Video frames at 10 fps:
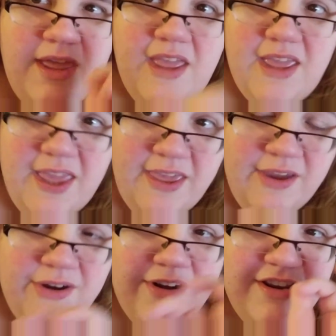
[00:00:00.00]

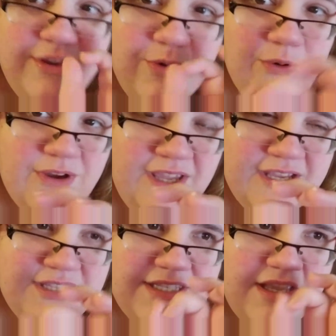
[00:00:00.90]
Here
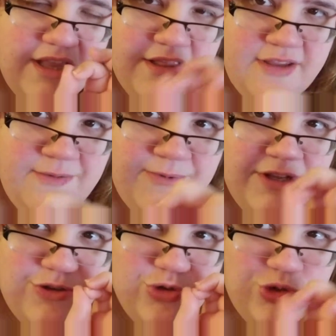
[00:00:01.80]
gets a little
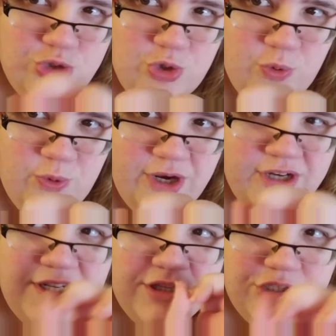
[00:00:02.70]
bit so
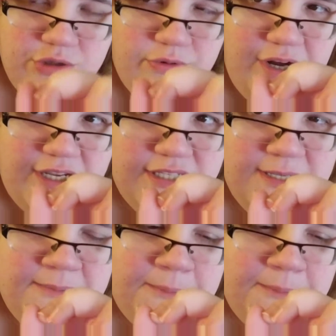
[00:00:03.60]
weird and so crazy.